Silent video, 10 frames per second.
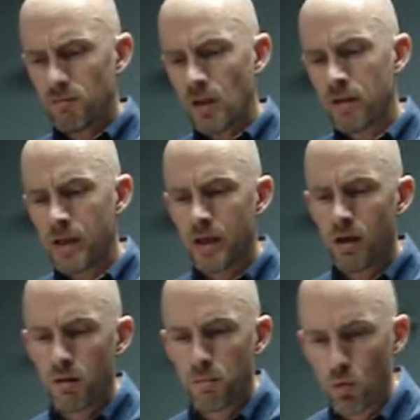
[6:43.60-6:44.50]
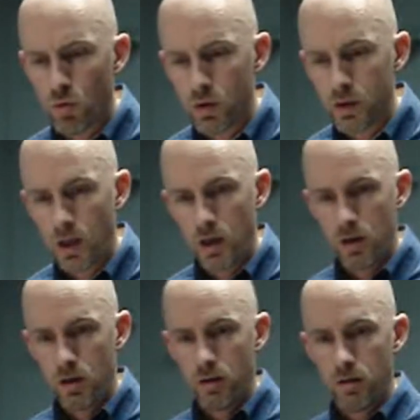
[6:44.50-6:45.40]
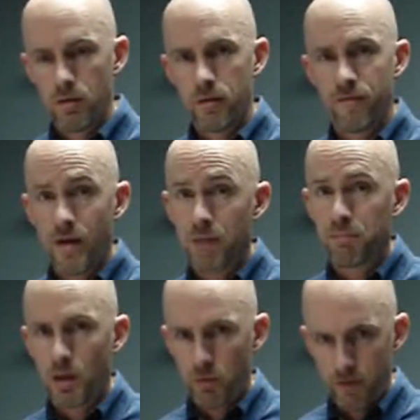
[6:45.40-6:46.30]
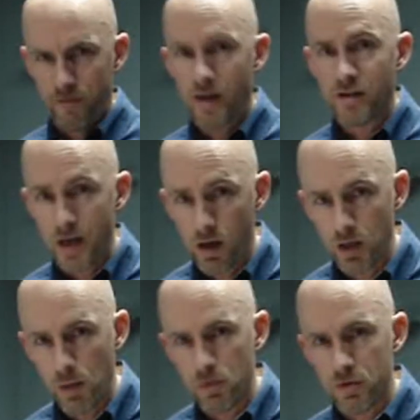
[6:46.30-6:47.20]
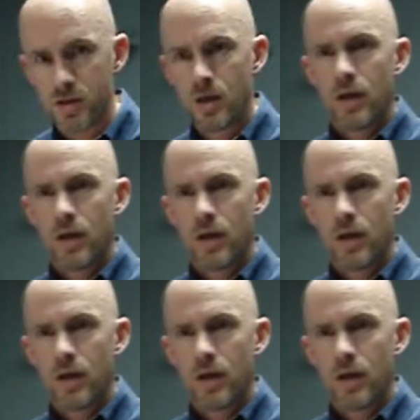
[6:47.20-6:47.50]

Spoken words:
they get on board the fake plane with the fake tail numbers.